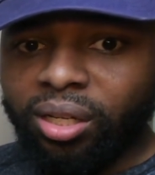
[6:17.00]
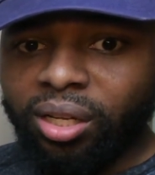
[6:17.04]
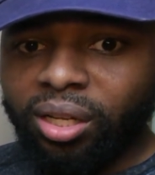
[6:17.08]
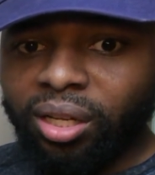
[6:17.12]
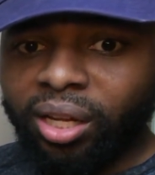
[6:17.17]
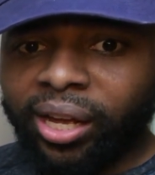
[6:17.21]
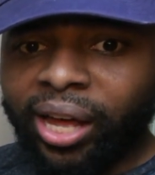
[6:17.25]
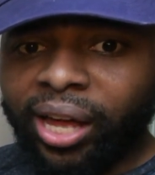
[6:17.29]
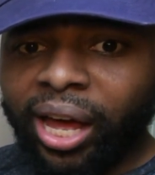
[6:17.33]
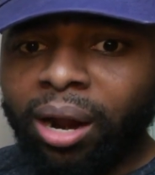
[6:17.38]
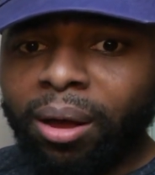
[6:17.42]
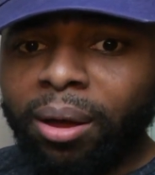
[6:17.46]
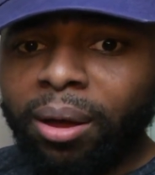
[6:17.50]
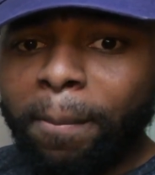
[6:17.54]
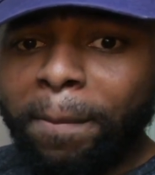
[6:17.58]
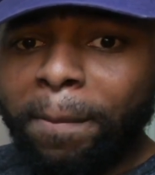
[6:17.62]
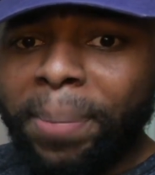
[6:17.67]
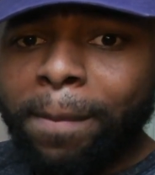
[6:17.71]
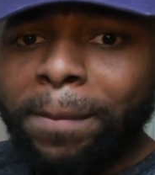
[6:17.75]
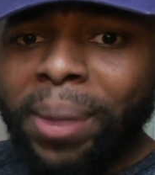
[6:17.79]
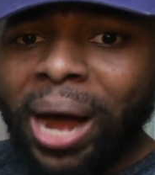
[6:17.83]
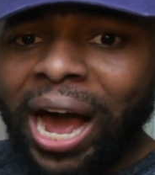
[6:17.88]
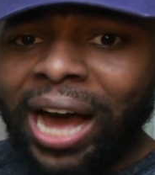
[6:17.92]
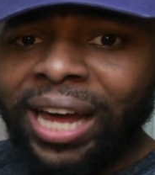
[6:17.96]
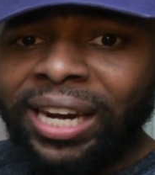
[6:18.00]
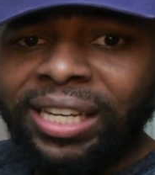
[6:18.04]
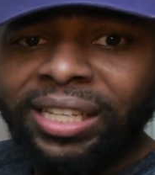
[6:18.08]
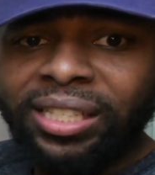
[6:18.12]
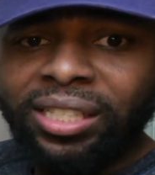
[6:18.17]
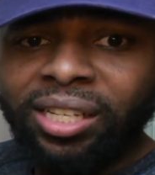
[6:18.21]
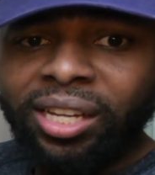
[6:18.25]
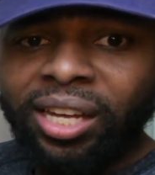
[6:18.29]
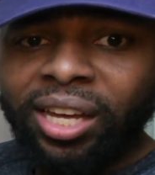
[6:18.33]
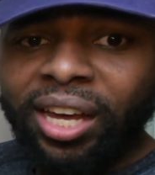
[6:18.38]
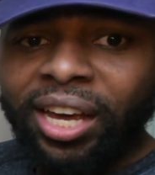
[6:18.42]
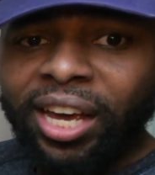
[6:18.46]
Look at him. Big
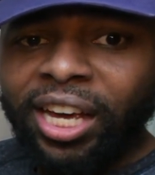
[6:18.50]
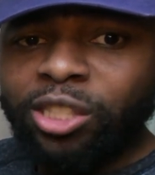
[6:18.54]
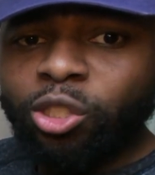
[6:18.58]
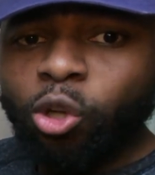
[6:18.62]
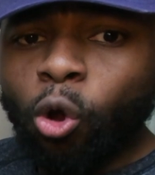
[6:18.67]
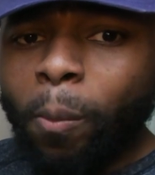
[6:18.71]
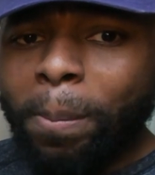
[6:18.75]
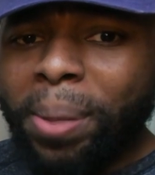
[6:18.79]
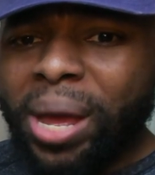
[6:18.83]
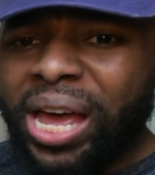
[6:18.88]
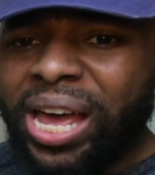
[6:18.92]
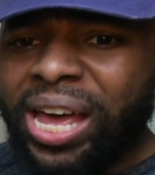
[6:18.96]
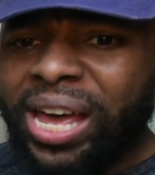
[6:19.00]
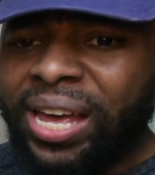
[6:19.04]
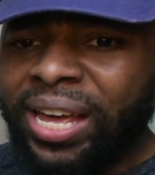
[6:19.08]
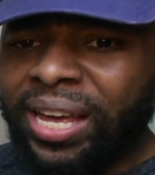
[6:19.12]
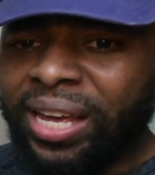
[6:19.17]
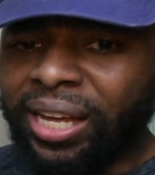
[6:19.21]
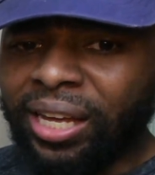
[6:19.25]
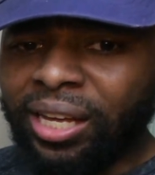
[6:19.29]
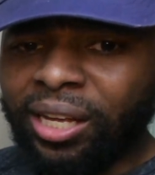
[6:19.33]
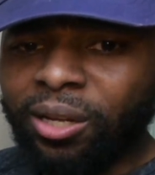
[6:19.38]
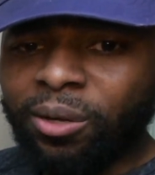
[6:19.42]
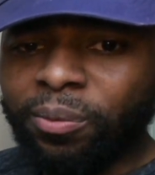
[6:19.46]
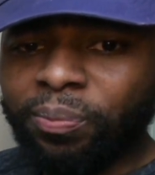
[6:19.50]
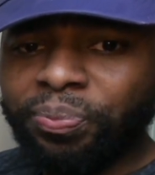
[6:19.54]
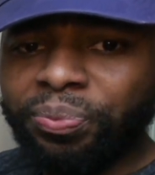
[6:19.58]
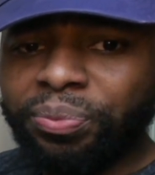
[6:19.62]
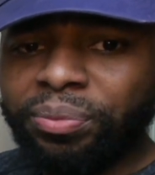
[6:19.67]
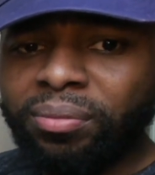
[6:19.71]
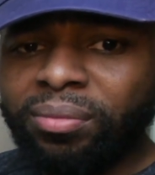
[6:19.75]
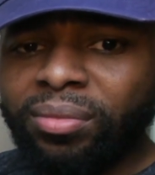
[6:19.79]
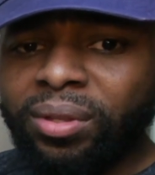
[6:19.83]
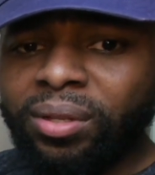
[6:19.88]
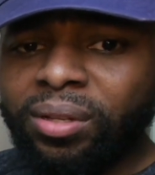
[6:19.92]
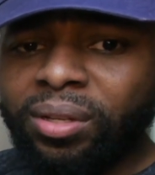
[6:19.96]
bodies. He too big.
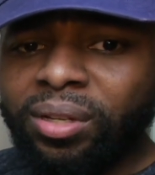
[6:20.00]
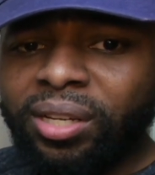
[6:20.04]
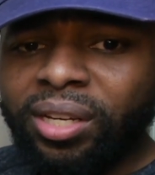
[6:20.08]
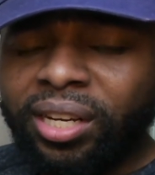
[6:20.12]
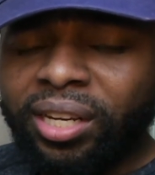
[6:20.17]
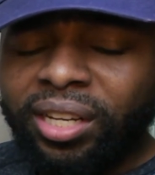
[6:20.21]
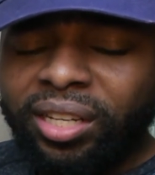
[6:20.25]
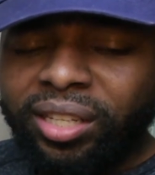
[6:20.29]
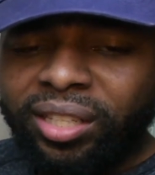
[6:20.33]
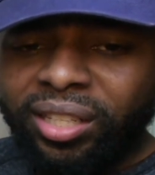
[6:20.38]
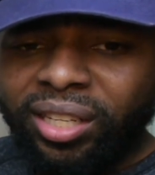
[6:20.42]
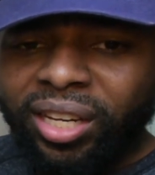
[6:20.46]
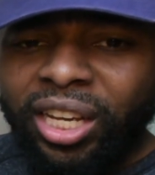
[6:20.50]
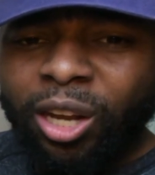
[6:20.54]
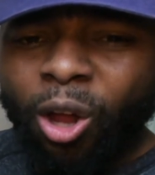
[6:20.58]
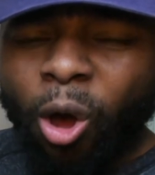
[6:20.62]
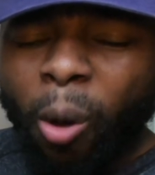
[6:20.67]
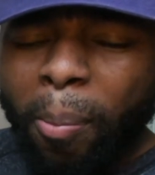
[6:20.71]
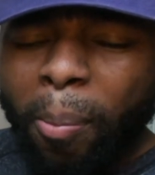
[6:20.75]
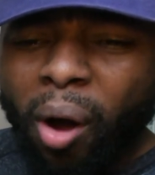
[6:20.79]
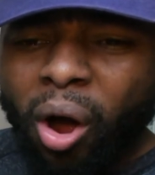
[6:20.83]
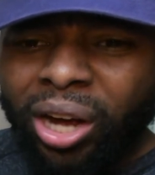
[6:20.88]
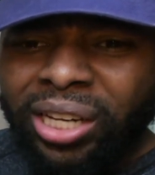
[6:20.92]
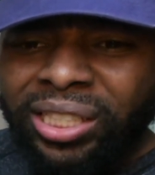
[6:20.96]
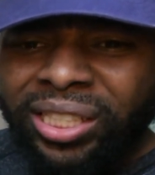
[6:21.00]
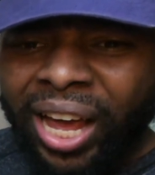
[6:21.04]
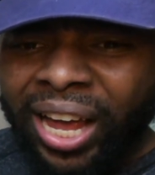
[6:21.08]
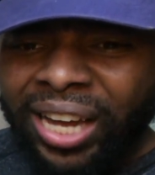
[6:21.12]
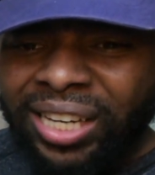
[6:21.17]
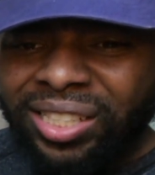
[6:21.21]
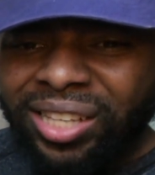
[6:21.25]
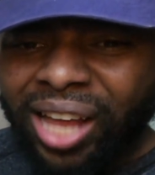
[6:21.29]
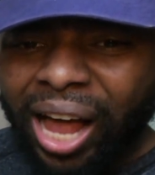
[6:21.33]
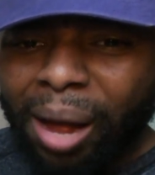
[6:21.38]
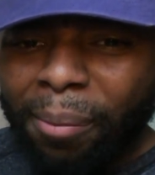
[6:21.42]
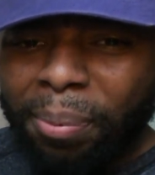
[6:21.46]
These little boys
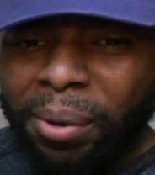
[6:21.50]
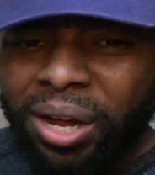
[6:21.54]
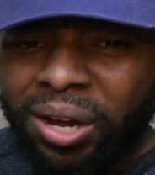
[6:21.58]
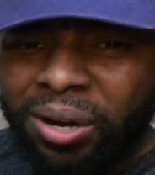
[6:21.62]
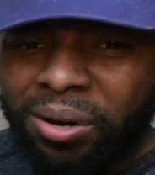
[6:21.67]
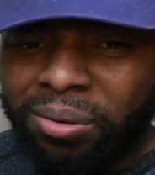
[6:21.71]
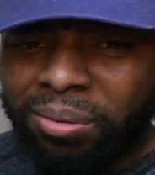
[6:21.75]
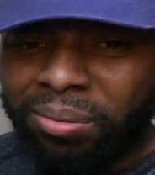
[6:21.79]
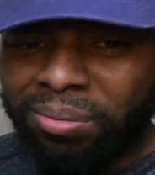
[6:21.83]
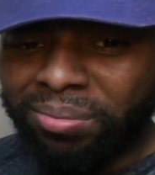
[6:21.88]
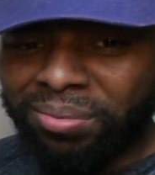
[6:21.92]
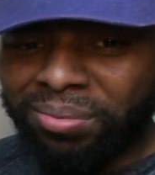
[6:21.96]
can't stop him.